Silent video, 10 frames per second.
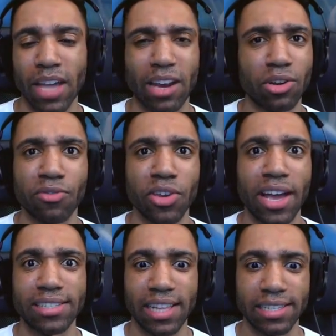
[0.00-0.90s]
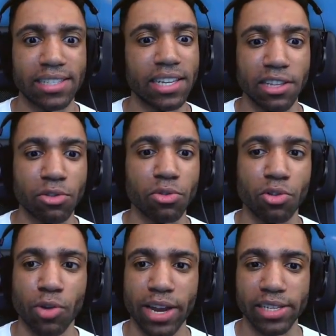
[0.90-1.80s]
I don't know if you guys like sitting through
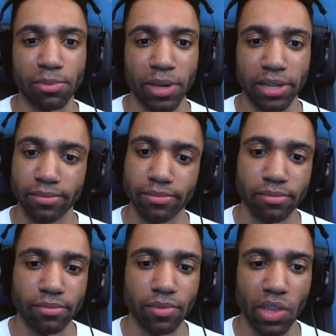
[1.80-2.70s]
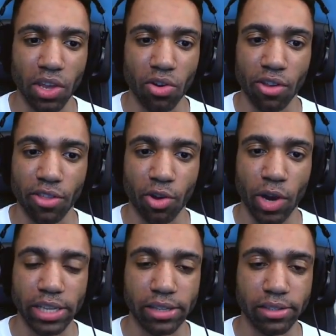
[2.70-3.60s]
credits, but here are the
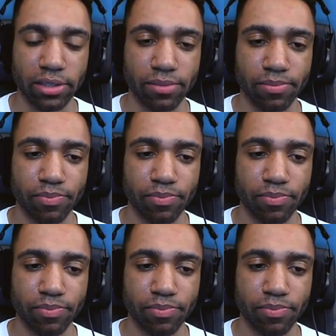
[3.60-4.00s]
credits.